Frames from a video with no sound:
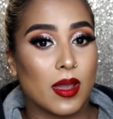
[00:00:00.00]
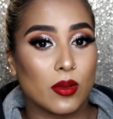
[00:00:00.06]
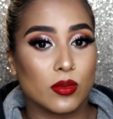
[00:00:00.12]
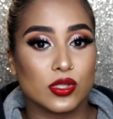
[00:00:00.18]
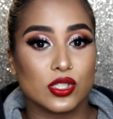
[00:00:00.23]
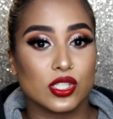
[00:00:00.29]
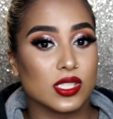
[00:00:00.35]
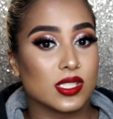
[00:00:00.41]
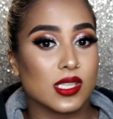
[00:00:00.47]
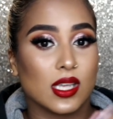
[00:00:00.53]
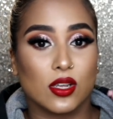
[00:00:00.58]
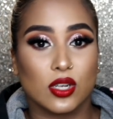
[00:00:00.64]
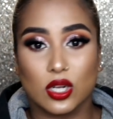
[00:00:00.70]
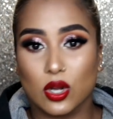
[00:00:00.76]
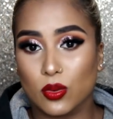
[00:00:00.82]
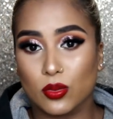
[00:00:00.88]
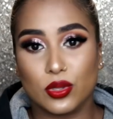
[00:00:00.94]
I would just say
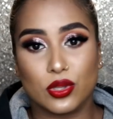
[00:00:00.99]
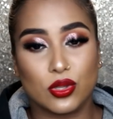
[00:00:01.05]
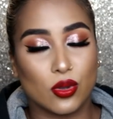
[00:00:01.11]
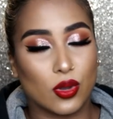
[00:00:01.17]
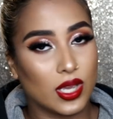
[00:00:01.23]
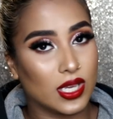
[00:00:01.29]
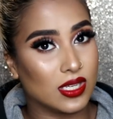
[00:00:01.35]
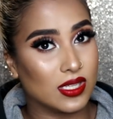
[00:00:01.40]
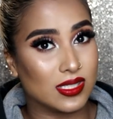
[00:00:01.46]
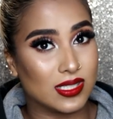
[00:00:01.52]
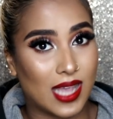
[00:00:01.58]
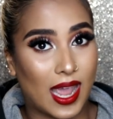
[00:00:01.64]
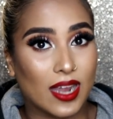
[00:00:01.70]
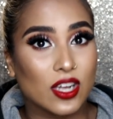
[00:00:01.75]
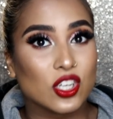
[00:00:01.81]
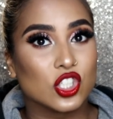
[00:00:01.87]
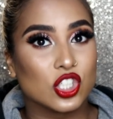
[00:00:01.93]
go with your
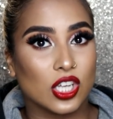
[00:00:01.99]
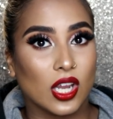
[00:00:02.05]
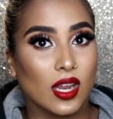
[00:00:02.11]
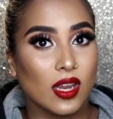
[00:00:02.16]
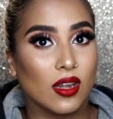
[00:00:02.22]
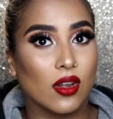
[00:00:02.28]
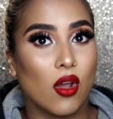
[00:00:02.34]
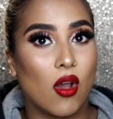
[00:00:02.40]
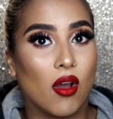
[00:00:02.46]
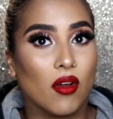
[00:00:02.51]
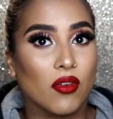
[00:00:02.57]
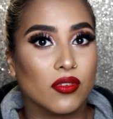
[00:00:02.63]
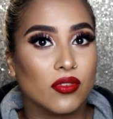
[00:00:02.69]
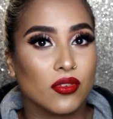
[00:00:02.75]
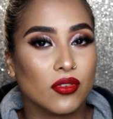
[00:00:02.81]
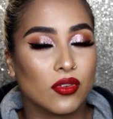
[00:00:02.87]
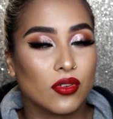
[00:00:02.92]
exact shade
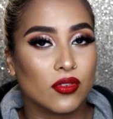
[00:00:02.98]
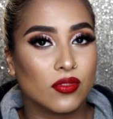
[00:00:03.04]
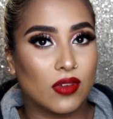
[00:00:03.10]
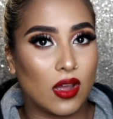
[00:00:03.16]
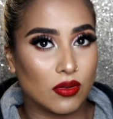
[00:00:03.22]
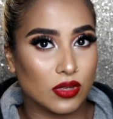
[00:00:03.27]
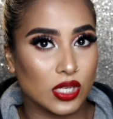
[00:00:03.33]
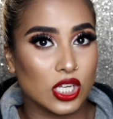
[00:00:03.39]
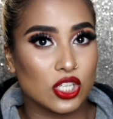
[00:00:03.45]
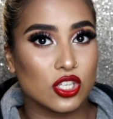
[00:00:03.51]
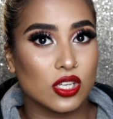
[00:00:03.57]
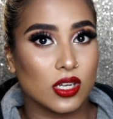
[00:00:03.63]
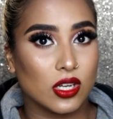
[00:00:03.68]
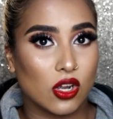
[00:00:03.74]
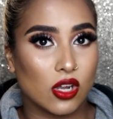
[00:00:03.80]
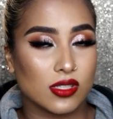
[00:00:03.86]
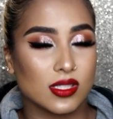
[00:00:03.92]
of
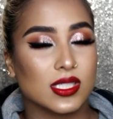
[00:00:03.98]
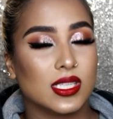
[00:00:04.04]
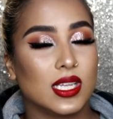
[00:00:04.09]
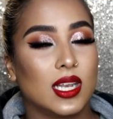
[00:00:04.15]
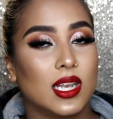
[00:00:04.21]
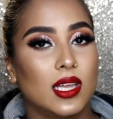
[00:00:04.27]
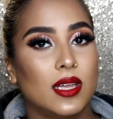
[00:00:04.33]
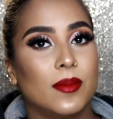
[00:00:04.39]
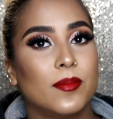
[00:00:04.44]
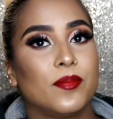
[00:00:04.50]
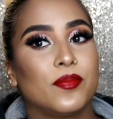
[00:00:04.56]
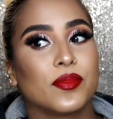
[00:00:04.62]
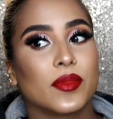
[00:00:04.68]
foundation and concealer,